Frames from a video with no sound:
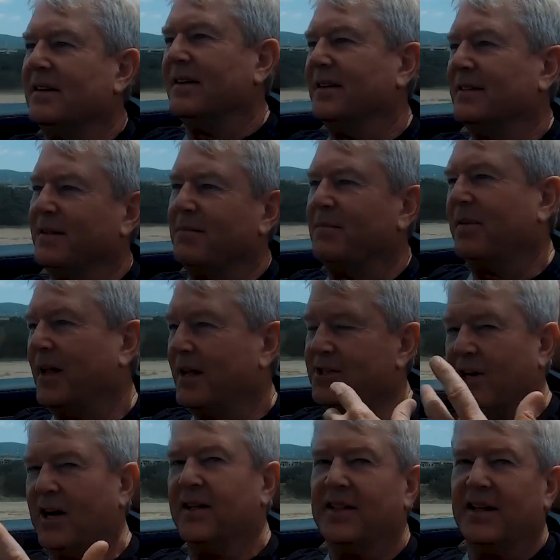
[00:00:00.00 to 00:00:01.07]
The
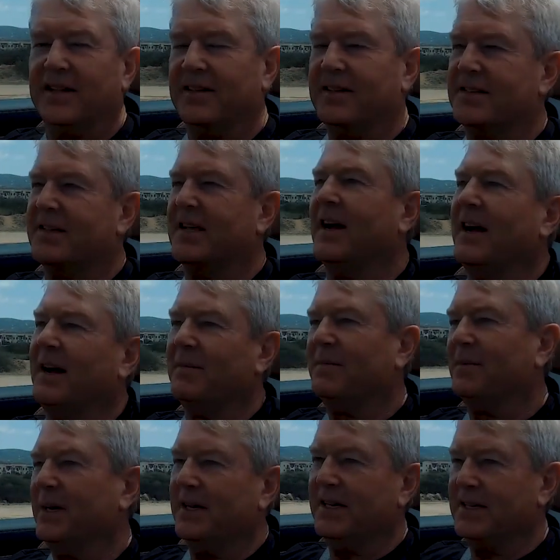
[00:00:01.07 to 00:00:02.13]
pleasure that this car
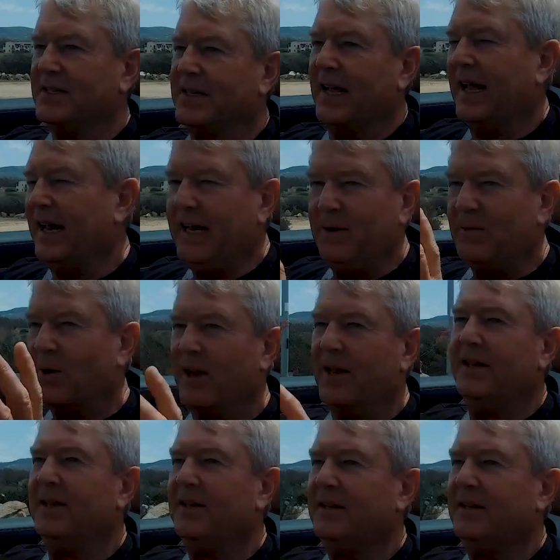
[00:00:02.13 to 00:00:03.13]
brings anyone